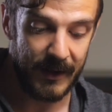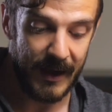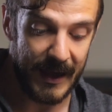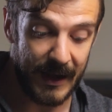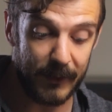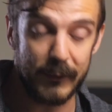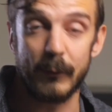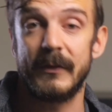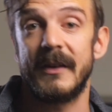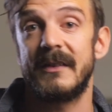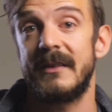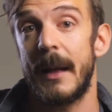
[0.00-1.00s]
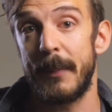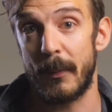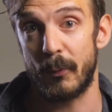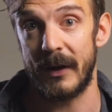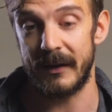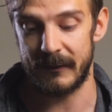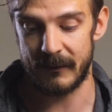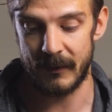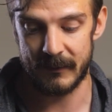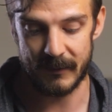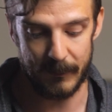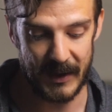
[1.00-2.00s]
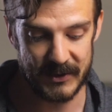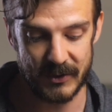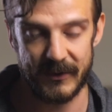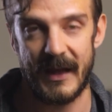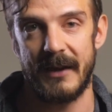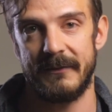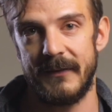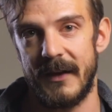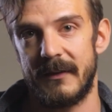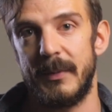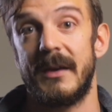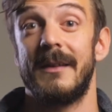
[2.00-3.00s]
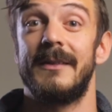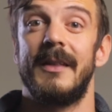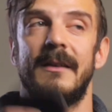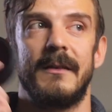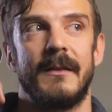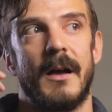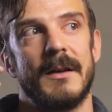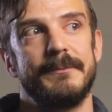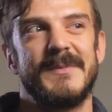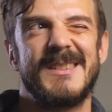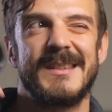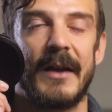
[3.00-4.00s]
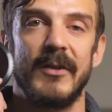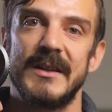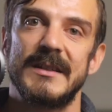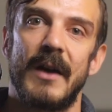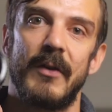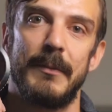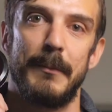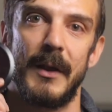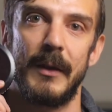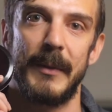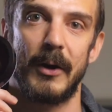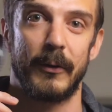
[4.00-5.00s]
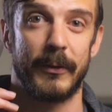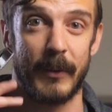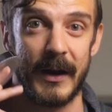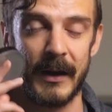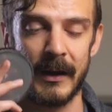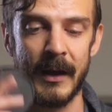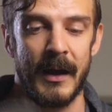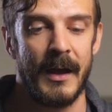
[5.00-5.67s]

and I'll use the step-up rings to make sure that it fits, because this is a 77mm threading,